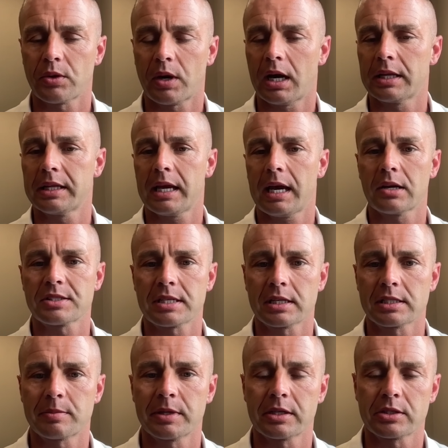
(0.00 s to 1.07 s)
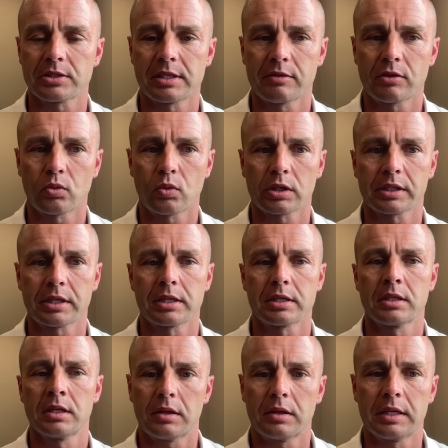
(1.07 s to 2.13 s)
on the outside speakers that were working,
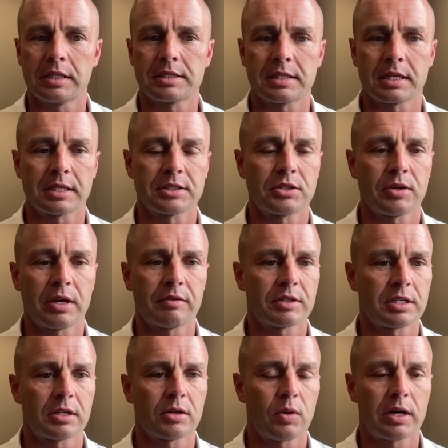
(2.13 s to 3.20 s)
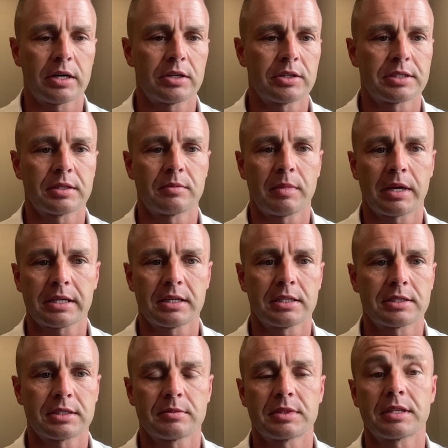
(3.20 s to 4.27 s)
these things do have a ton of wires and
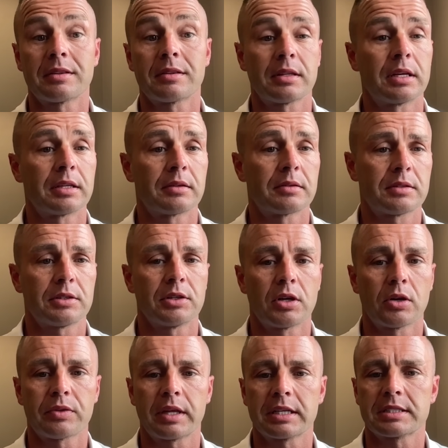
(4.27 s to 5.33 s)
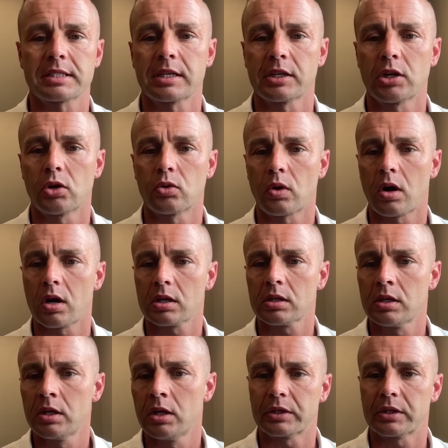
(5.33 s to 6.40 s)
mechanisms, and you know, things can go
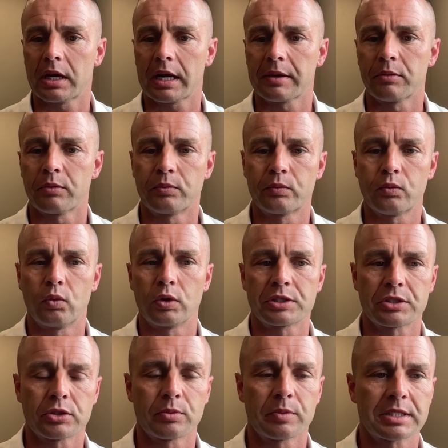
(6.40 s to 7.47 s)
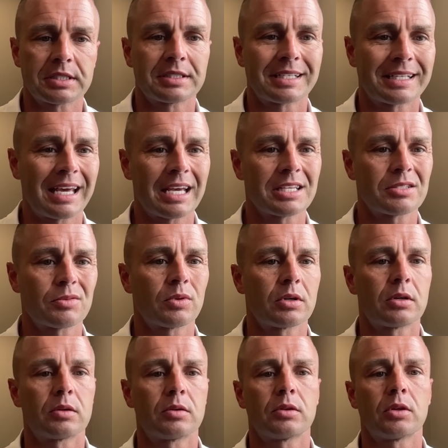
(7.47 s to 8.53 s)
wrong. I would assume this is a case
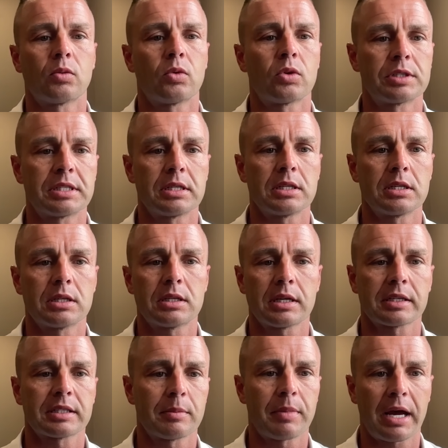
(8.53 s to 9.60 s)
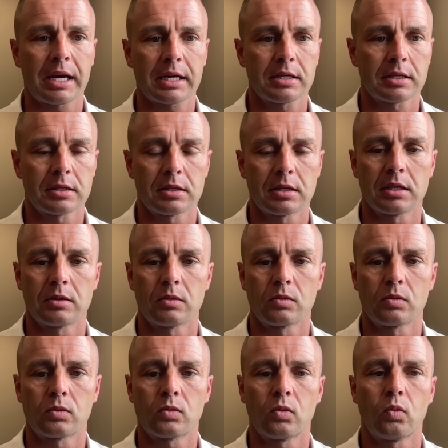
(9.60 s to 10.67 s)
where the warranty kicked it back
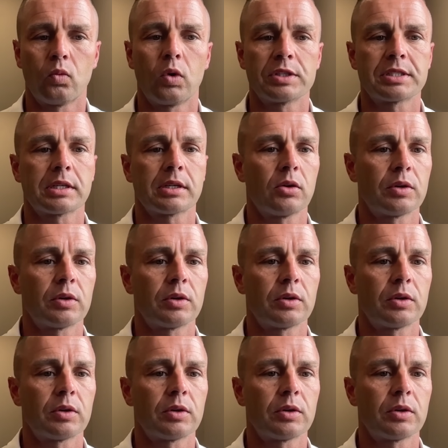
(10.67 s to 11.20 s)
and wasn't